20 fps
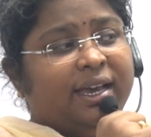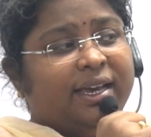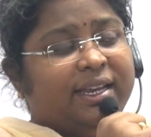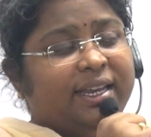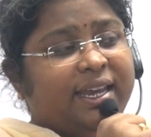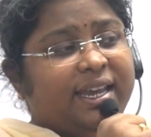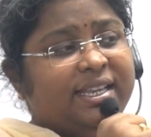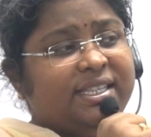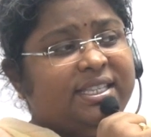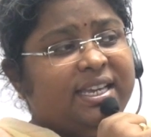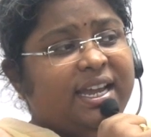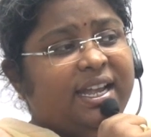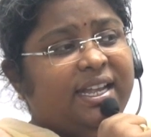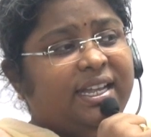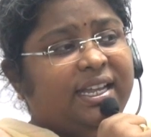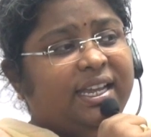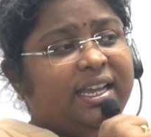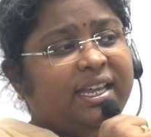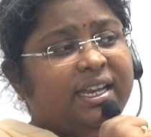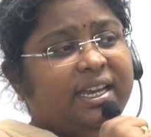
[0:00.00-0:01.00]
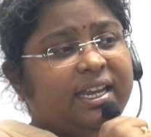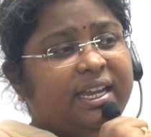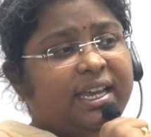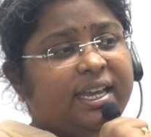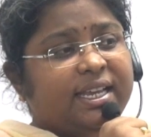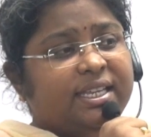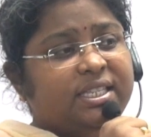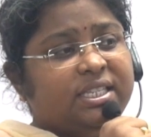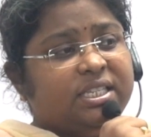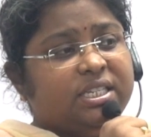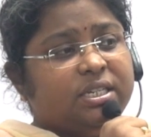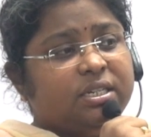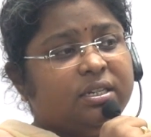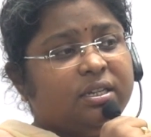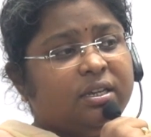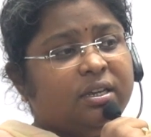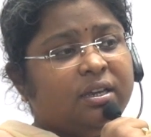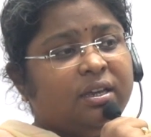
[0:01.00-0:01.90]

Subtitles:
recently released